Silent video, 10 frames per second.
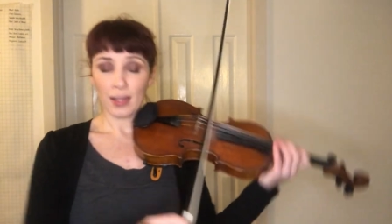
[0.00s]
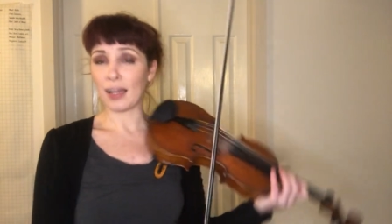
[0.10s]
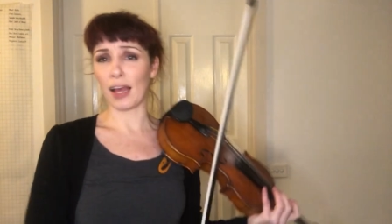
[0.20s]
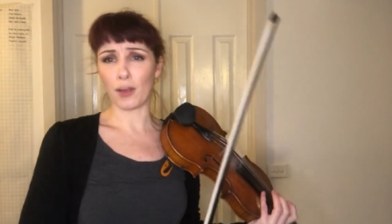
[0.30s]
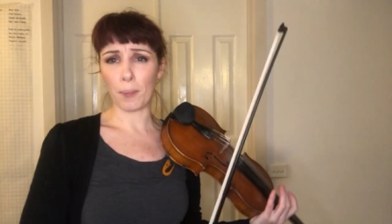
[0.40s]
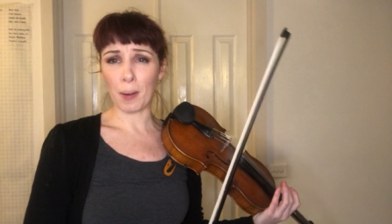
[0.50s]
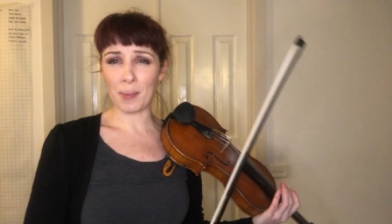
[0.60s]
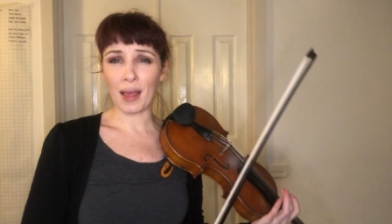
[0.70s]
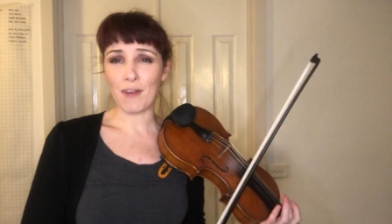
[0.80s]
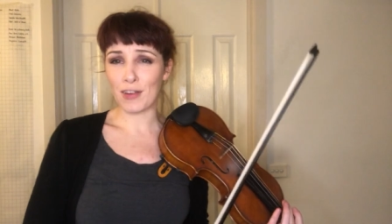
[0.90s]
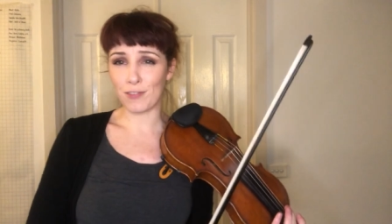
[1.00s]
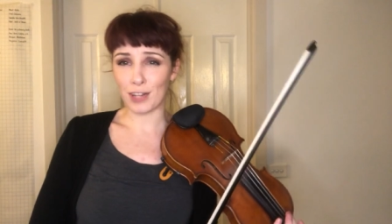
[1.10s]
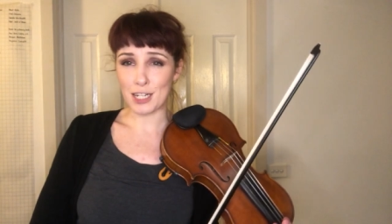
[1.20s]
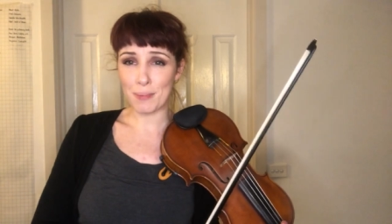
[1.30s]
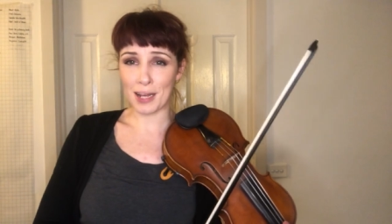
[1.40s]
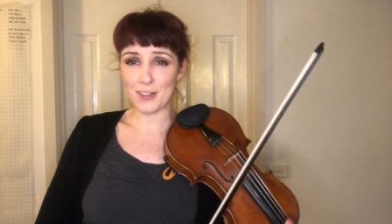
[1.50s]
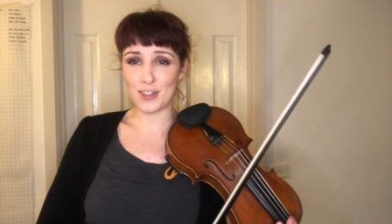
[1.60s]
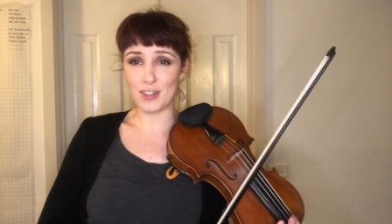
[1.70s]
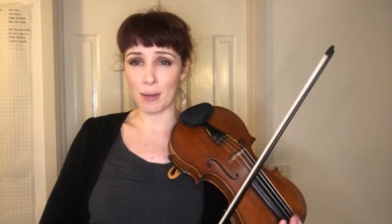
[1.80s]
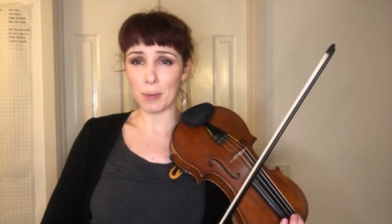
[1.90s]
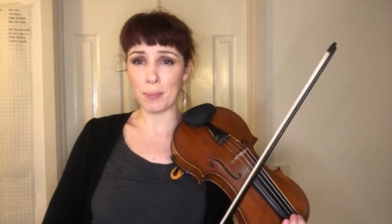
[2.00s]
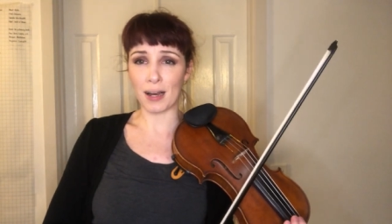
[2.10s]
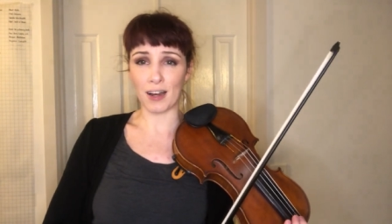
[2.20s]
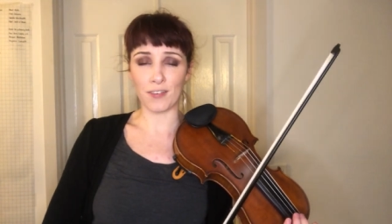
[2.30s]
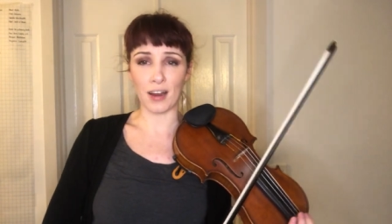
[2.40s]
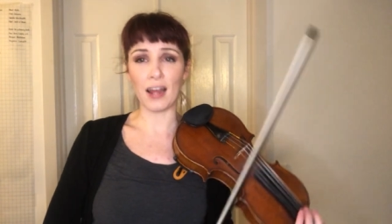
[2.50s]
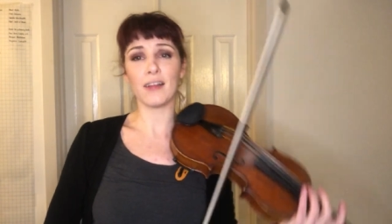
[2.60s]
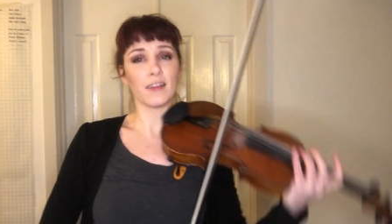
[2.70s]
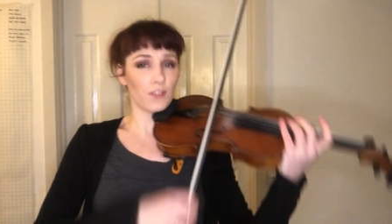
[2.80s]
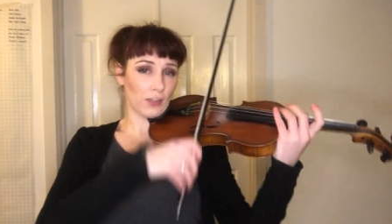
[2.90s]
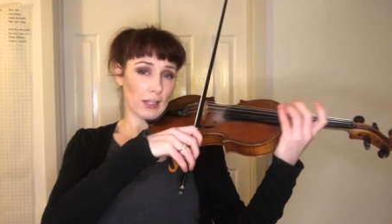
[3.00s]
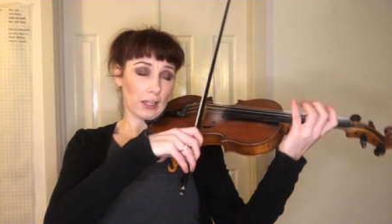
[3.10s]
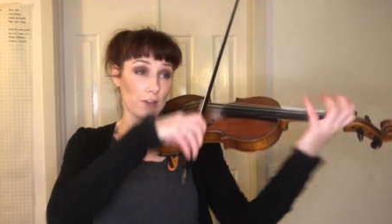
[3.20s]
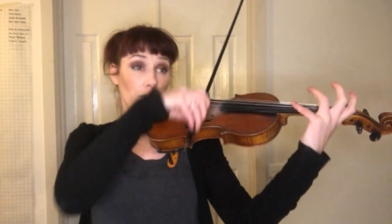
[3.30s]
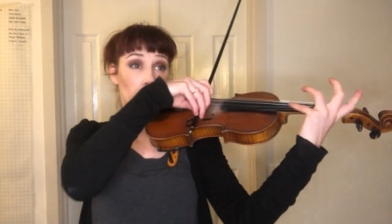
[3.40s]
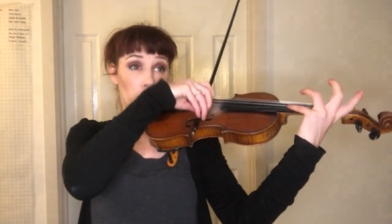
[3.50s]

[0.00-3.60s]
now you're probably having flashbacks to double Bach, right? This feeling of